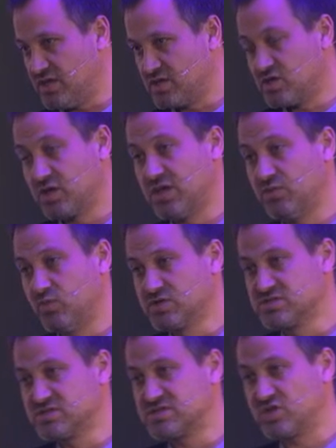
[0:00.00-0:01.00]
The cookie
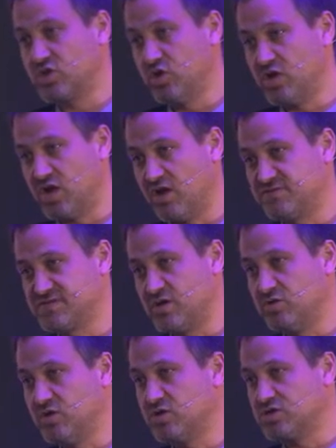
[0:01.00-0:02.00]
wasn't secure enough, so
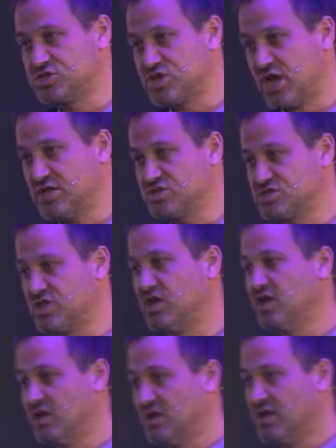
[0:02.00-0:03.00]
you could change
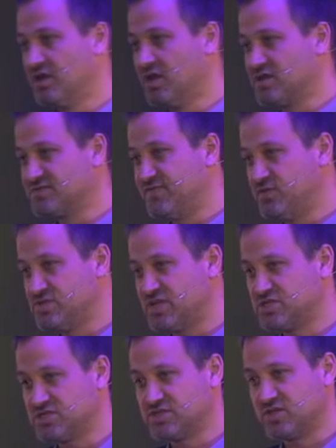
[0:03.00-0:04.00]
the last few
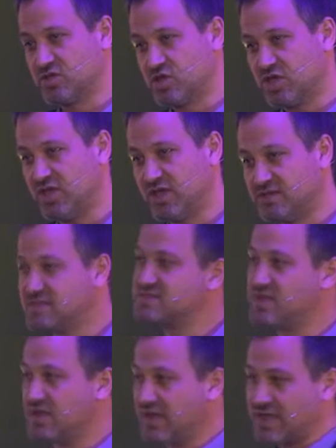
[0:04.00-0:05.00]
digits of the cookie and then
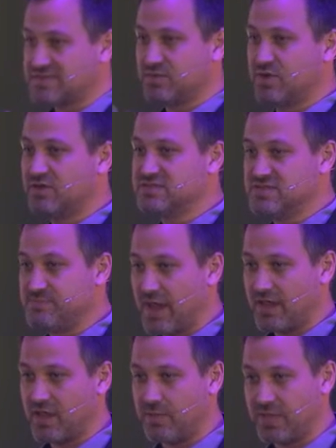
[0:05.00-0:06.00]
suddenly get someone else's
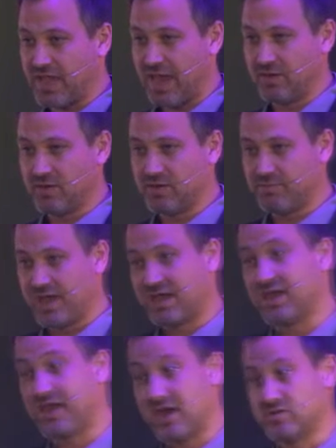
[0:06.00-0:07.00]
bank, up account, bank
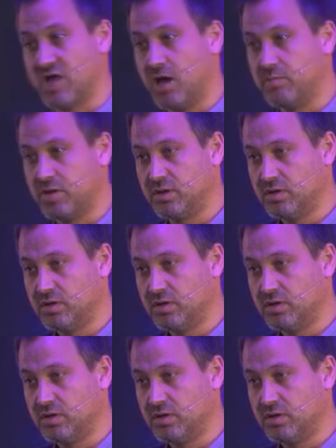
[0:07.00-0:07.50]
account up